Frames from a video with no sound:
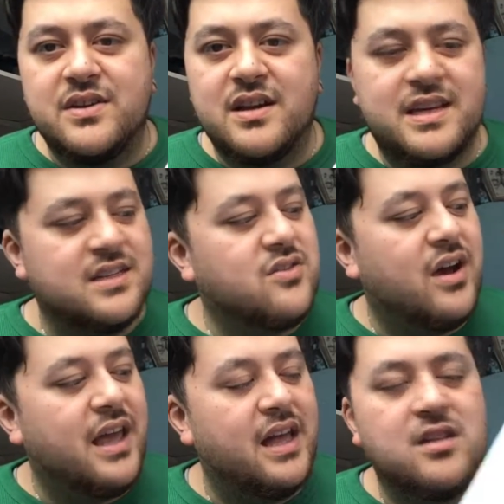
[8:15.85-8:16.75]
Like he's got
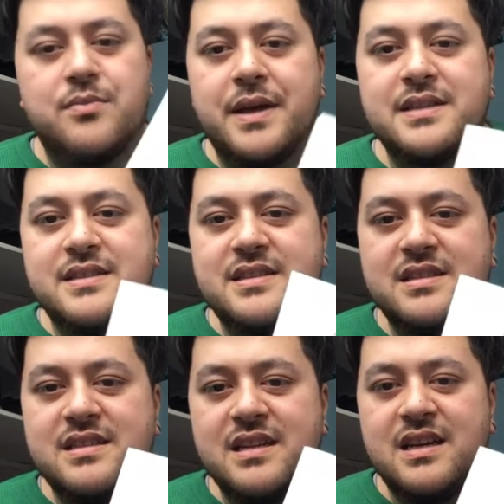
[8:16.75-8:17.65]
a
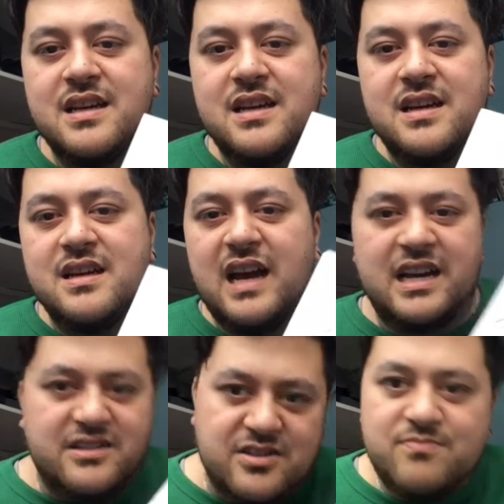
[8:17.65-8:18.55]
helmet. I
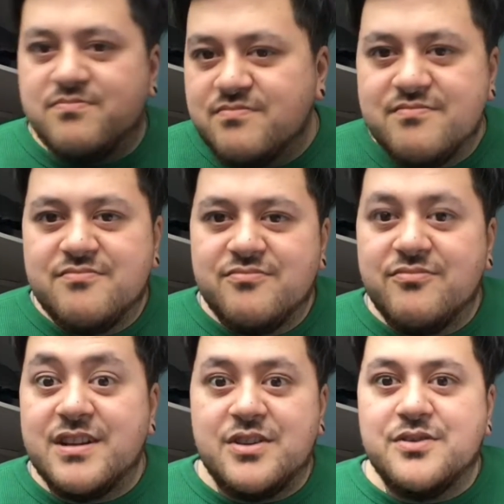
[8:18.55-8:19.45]
could just
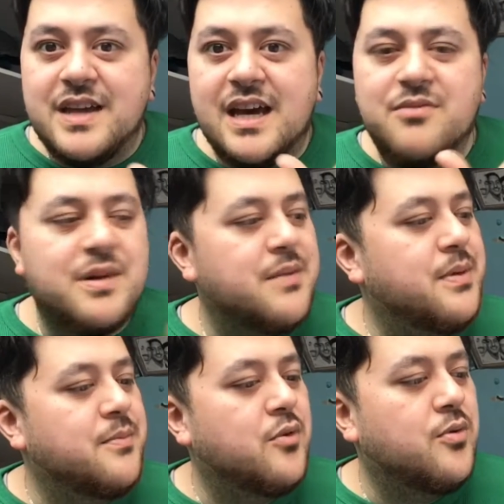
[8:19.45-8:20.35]
redo the helmet a
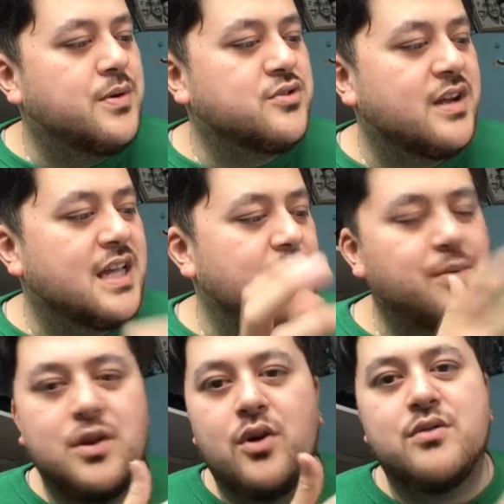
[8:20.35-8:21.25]
bit more, but try and keep
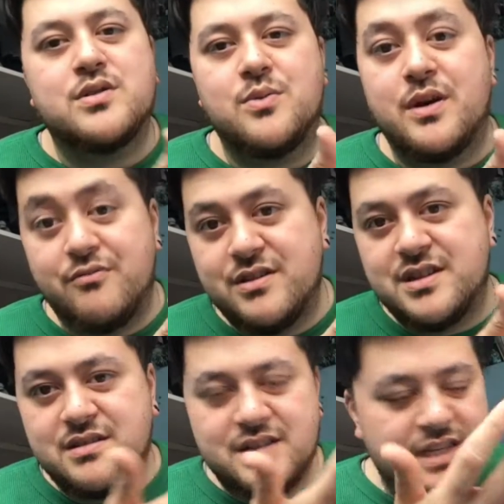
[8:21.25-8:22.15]
it loyal to what it
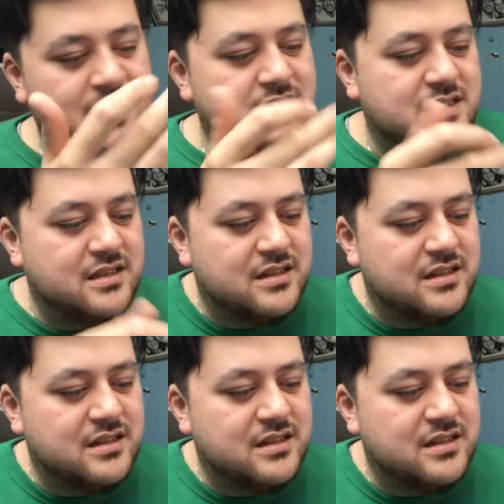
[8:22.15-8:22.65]
originally is.